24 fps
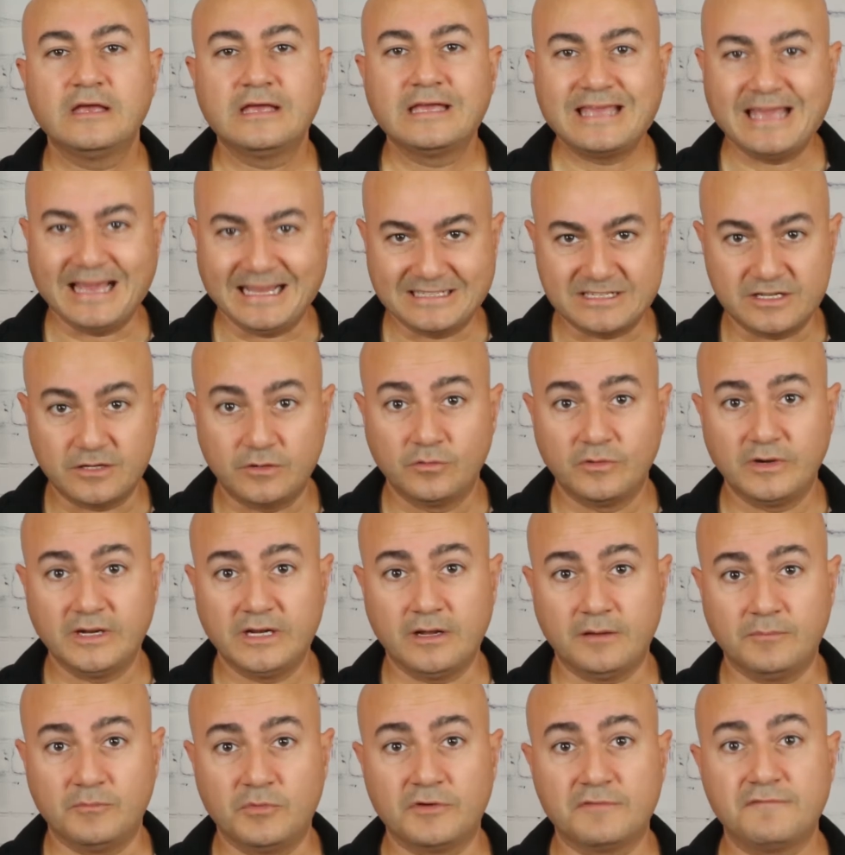Category
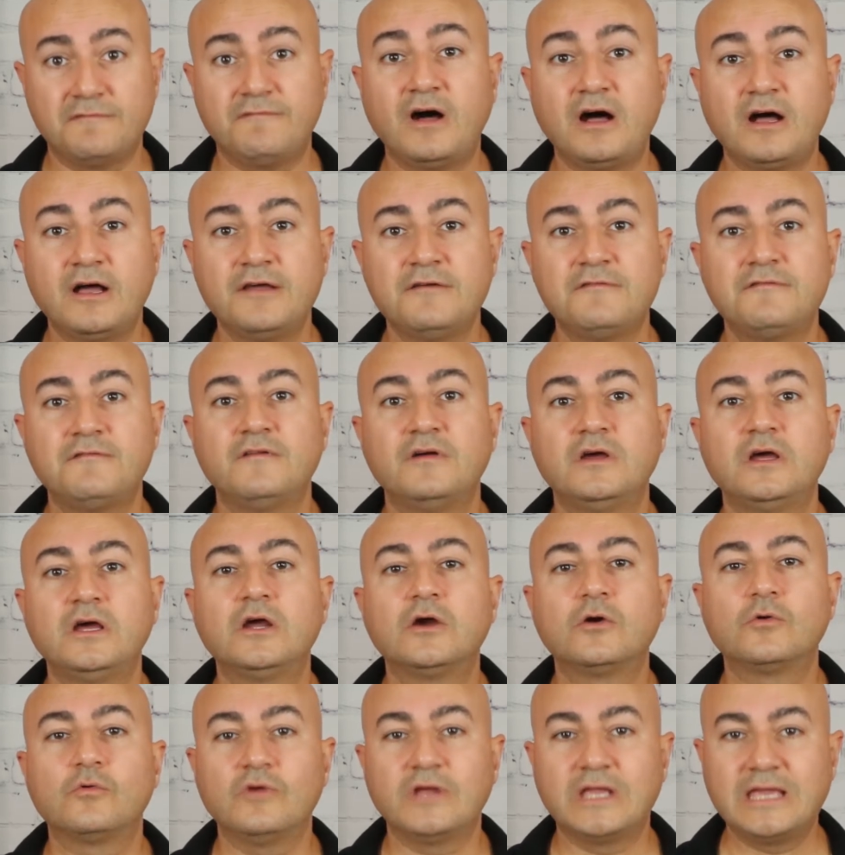number 5,
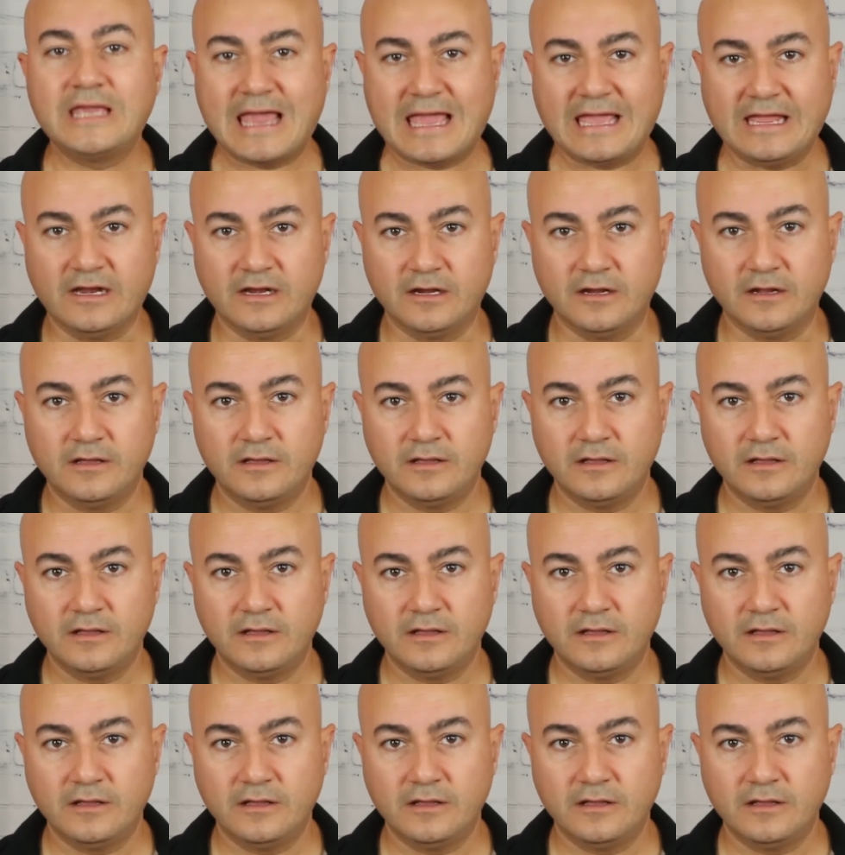regain.